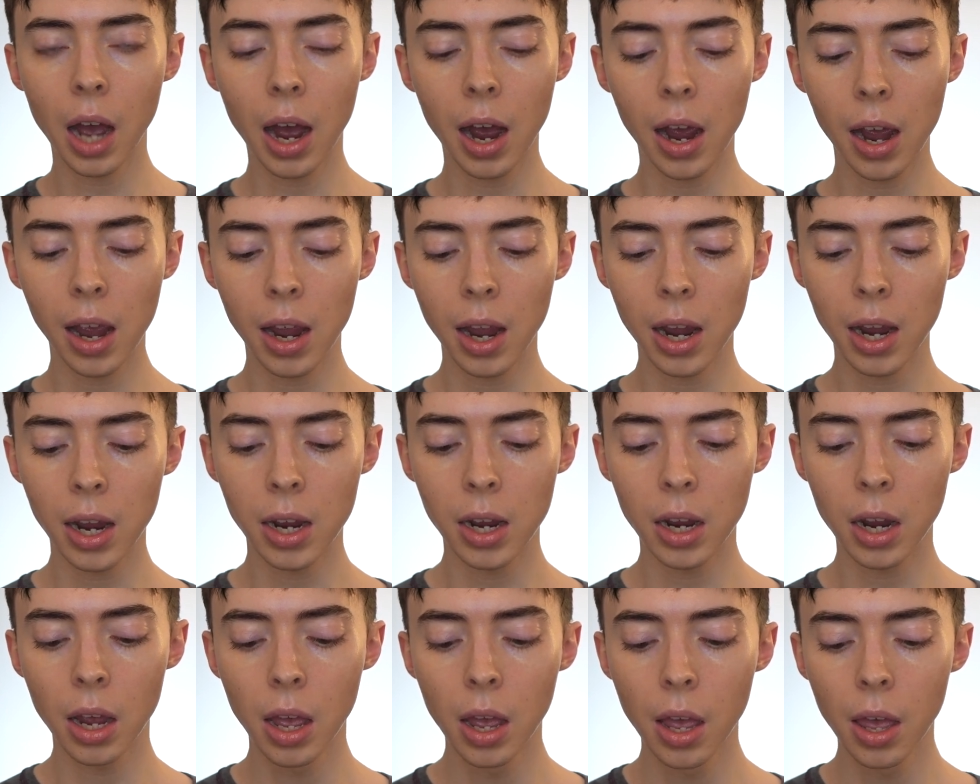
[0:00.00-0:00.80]

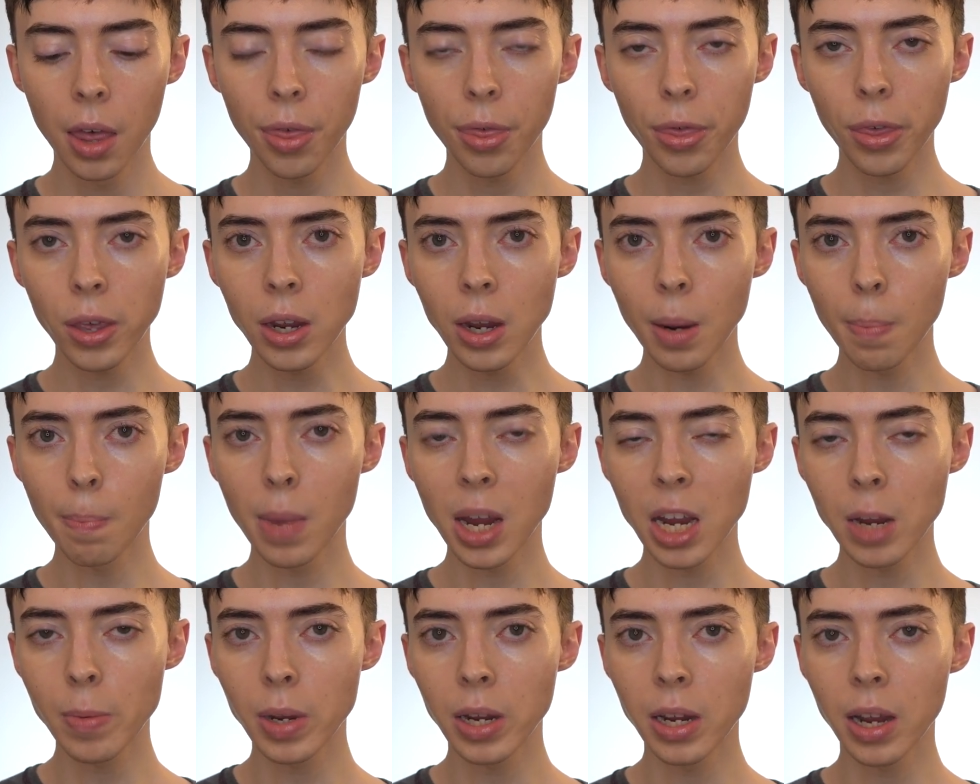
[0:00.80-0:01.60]
I think
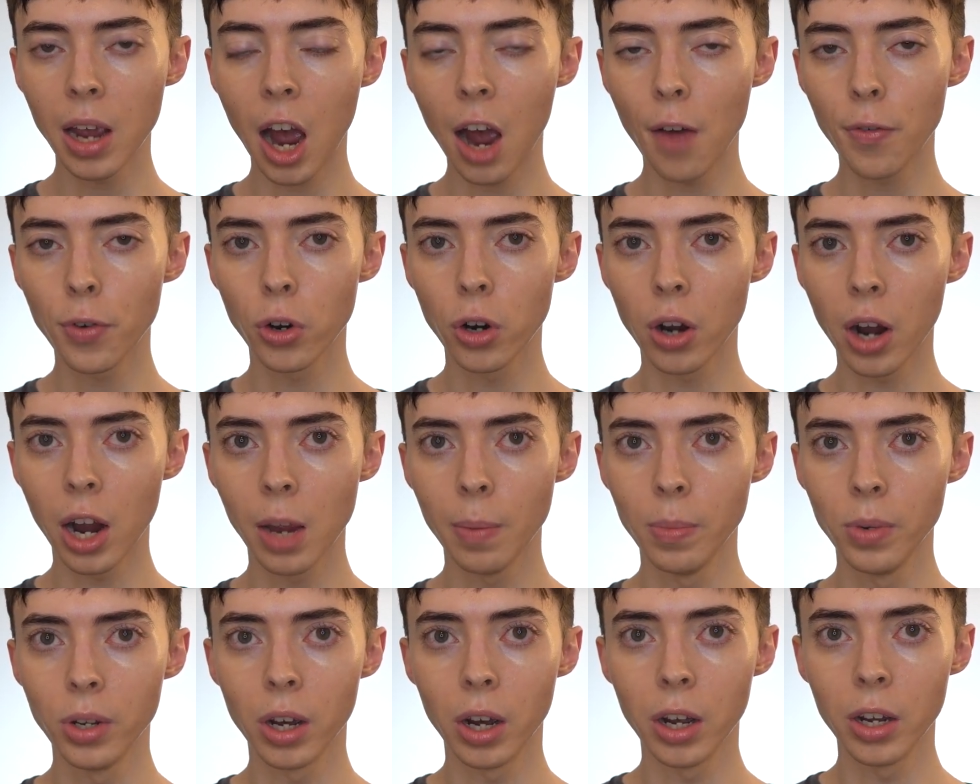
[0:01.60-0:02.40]
maybe after
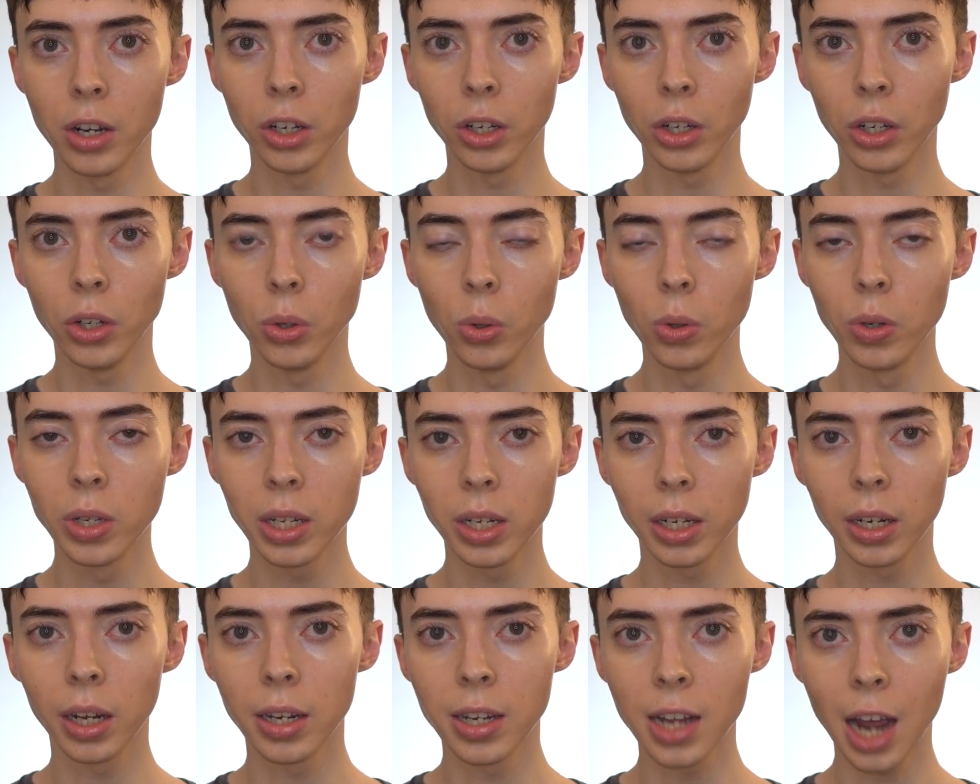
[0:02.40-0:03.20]
I'm done
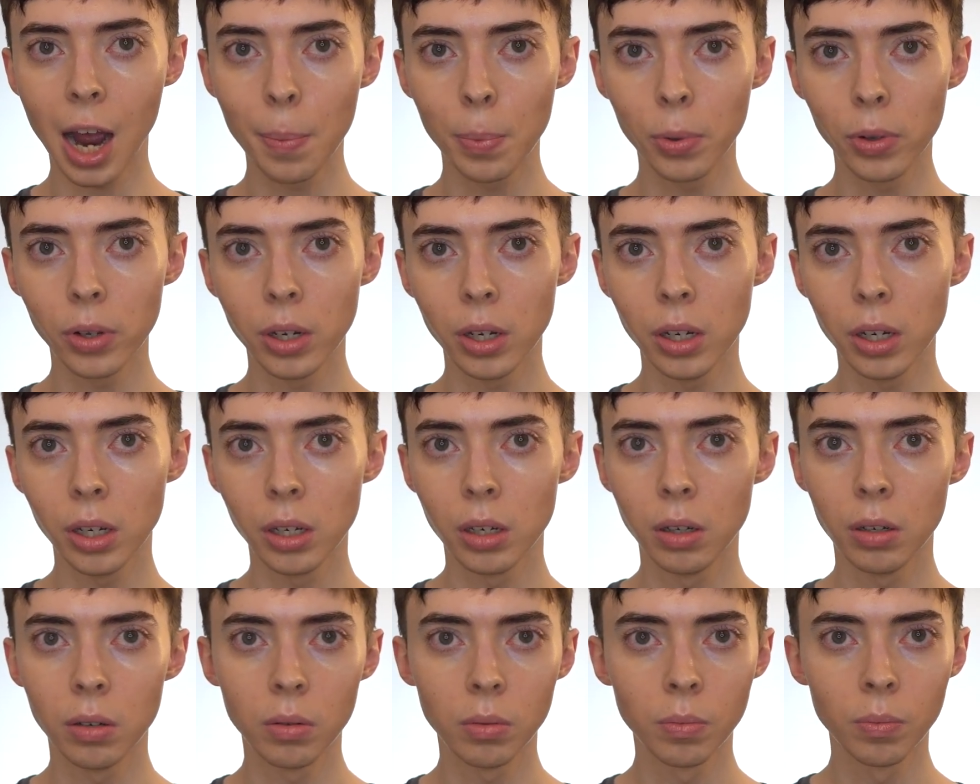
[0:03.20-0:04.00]
using
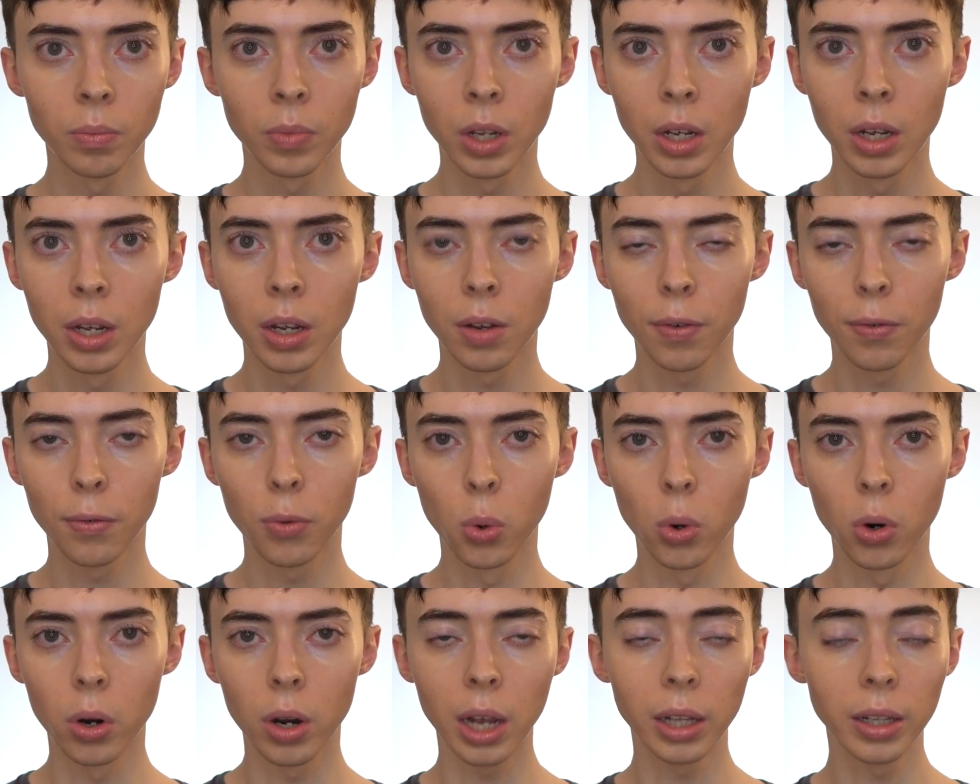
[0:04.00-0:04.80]
Adapalene
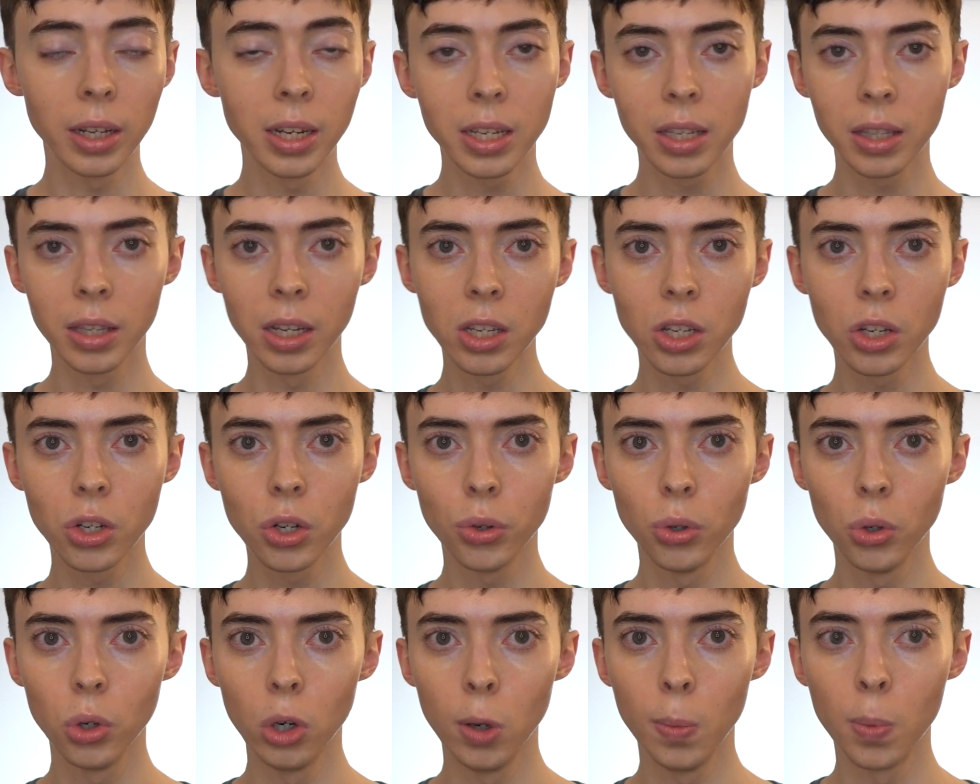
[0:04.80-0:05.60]
for at least this
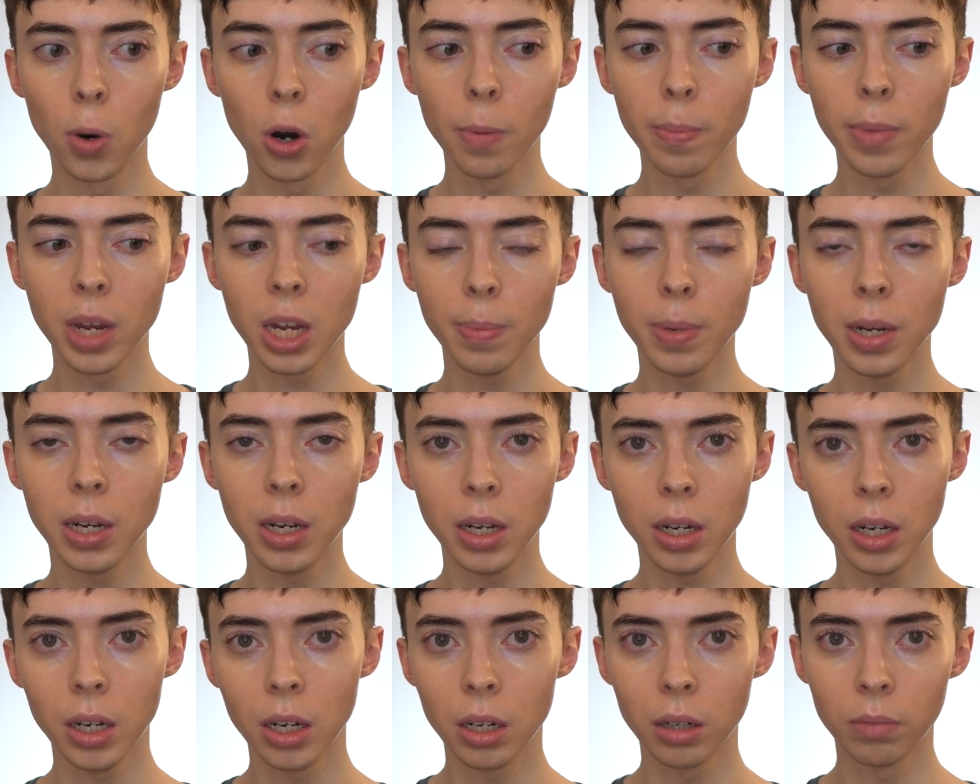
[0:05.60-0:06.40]
tube or
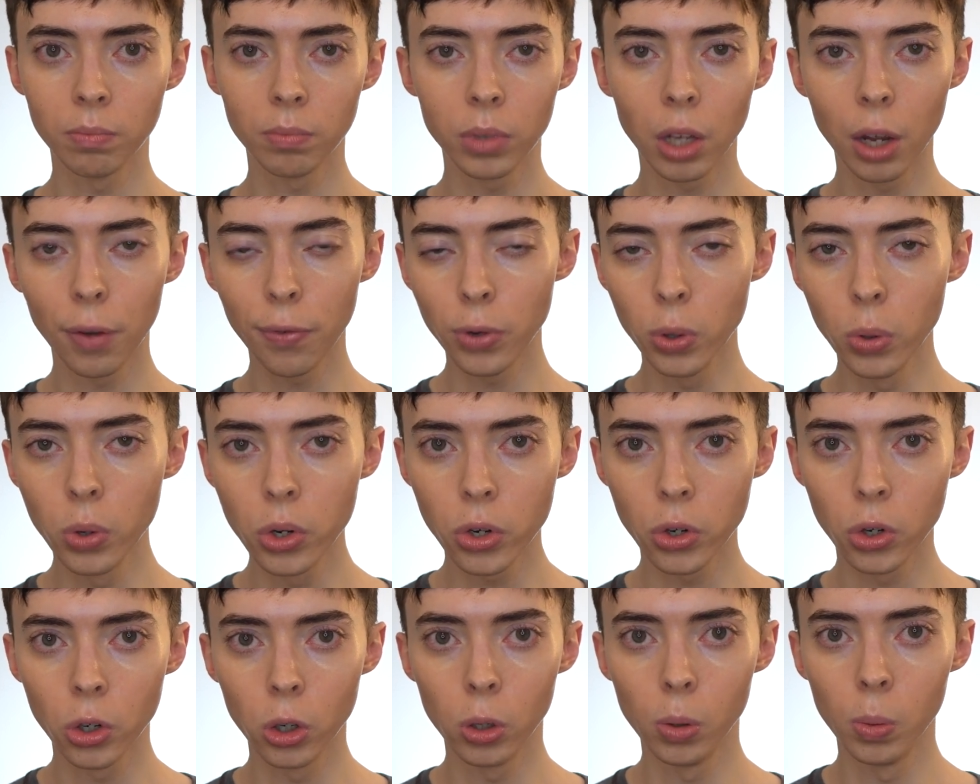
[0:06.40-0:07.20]
maybe a few
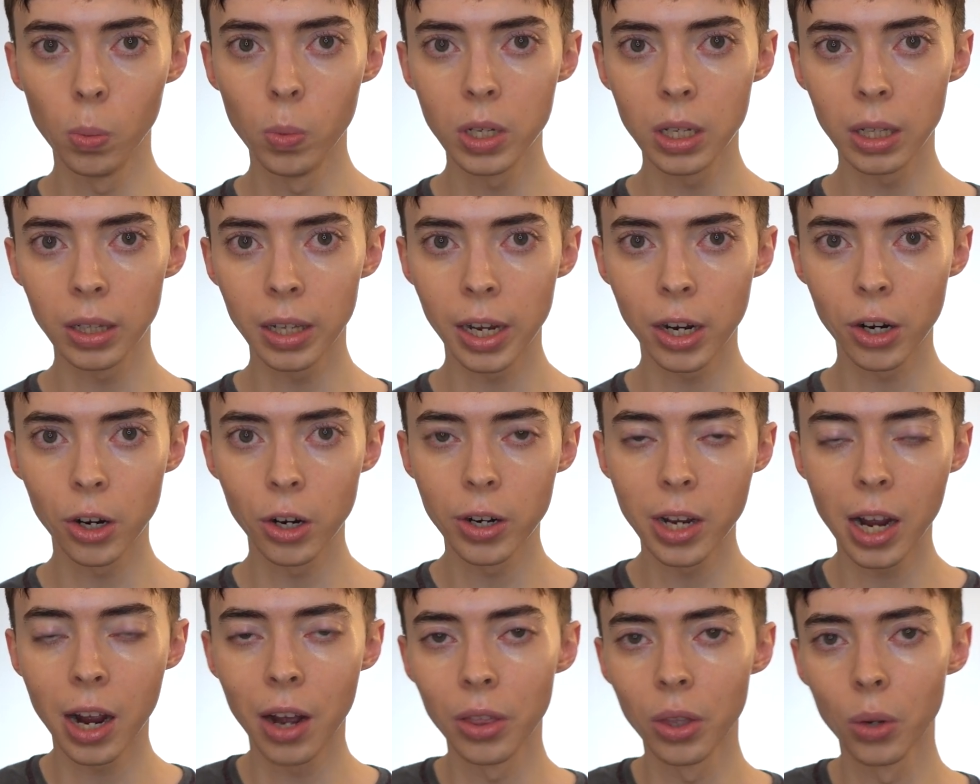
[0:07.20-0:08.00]
tubes later
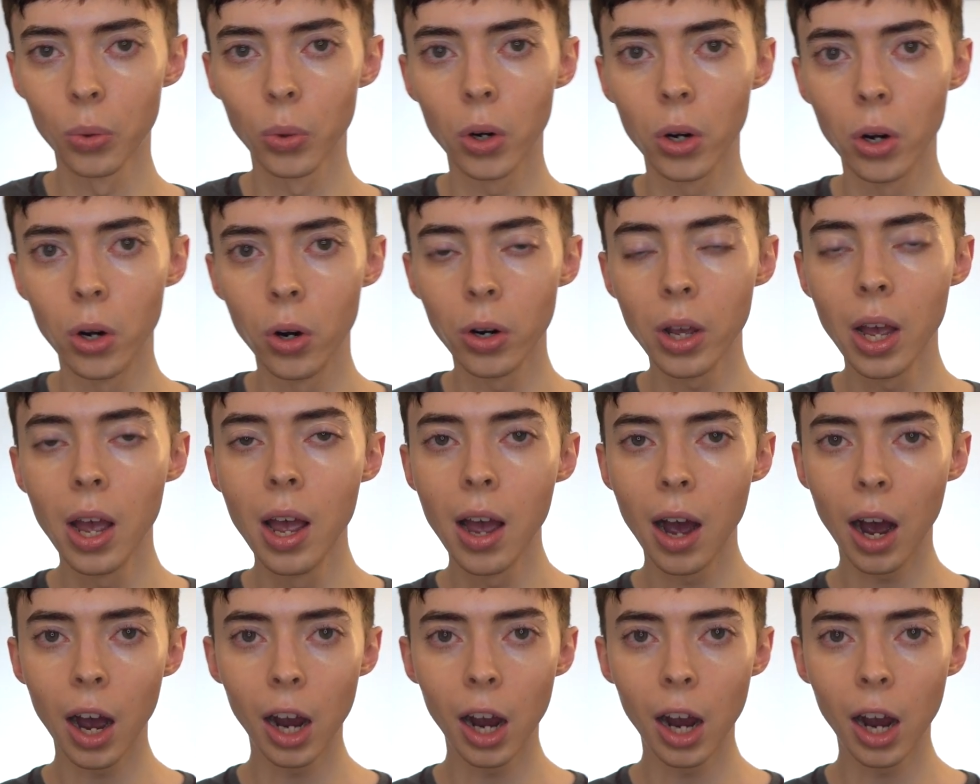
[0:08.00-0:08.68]
down the road,